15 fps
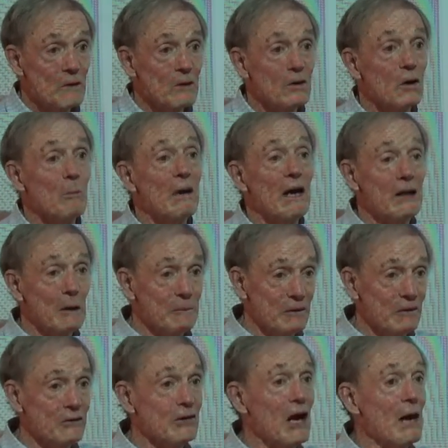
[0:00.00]
Go back up to the
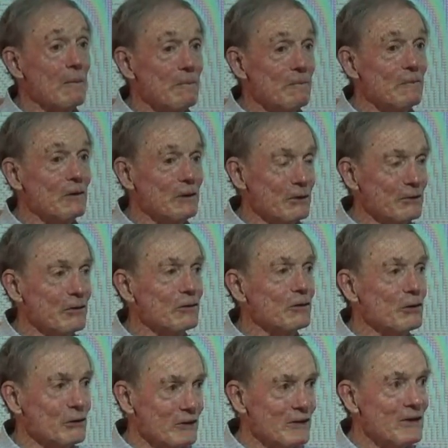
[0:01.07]
top, look at the two,